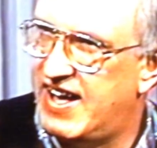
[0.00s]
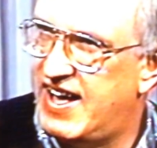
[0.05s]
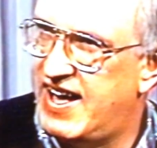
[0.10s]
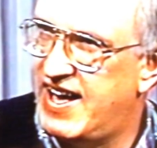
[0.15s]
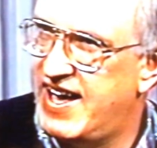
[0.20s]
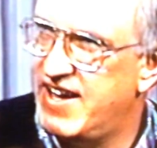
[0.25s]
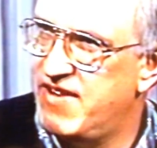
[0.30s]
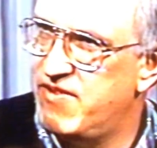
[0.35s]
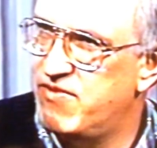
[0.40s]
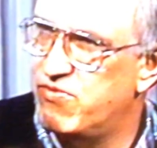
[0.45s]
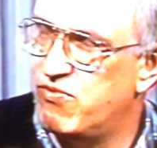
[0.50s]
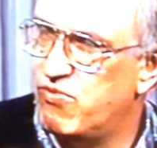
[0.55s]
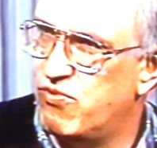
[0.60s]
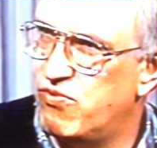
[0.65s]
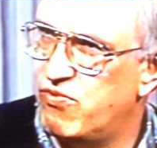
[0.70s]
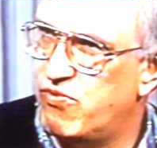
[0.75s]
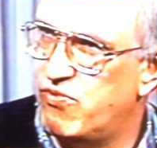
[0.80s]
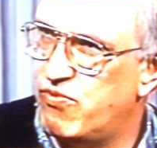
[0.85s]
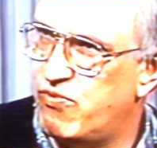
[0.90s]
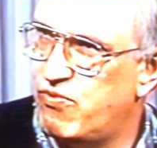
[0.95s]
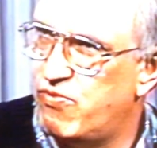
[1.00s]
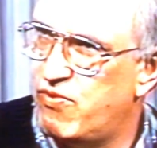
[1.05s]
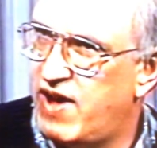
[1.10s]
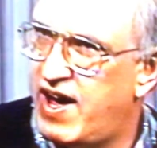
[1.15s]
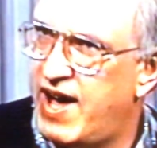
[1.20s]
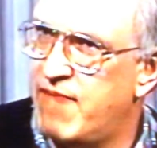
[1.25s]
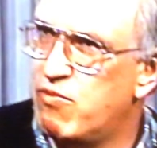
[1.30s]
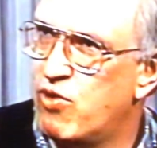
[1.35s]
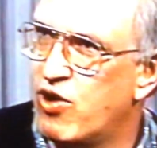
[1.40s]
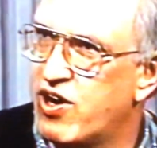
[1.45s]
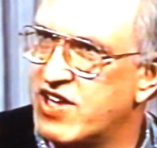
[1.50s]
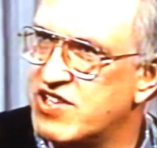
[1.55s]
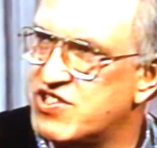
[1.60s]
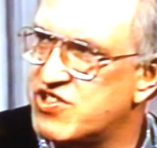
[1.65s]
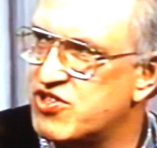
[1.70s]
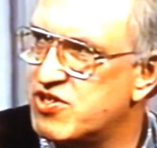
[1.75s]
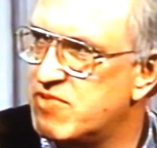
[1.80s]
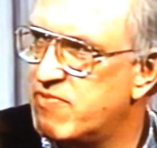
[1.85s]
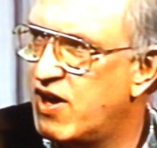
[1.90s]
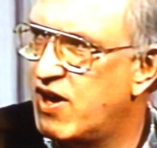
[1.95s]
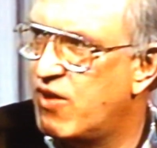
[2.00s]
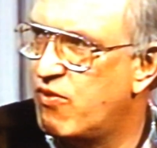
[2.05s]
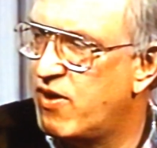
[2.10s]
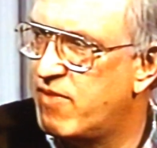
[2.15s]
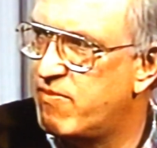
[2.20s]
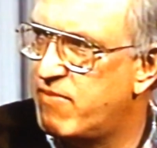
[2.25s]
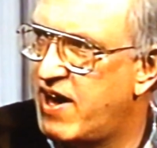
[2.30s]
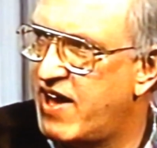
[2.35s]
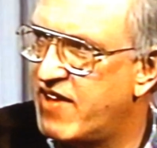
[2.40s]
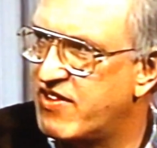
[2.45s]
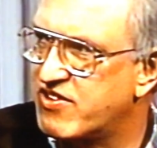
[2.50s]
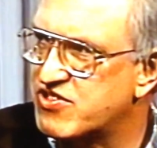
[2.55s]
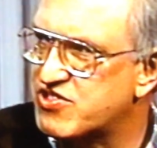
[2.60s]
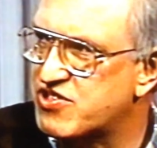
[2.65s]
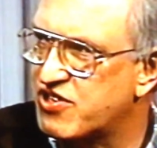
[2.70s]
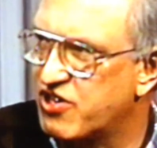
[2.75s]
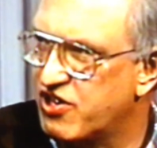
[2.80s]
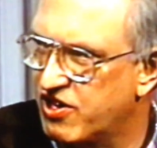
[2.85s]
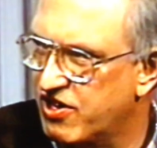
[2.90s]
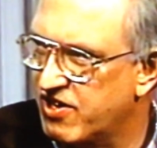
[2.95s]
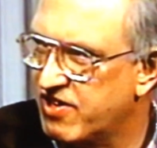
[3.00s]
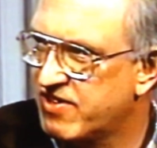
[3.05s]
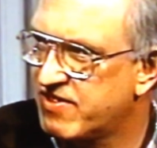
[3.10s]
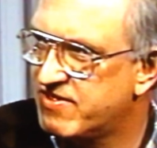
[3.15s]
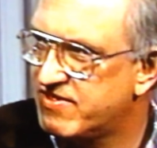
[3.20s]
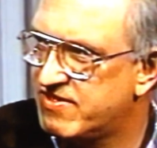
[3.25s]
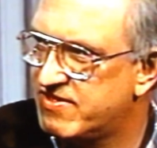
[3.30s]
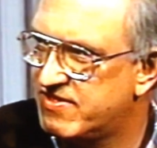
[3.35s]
I'm more concerned about what bothers her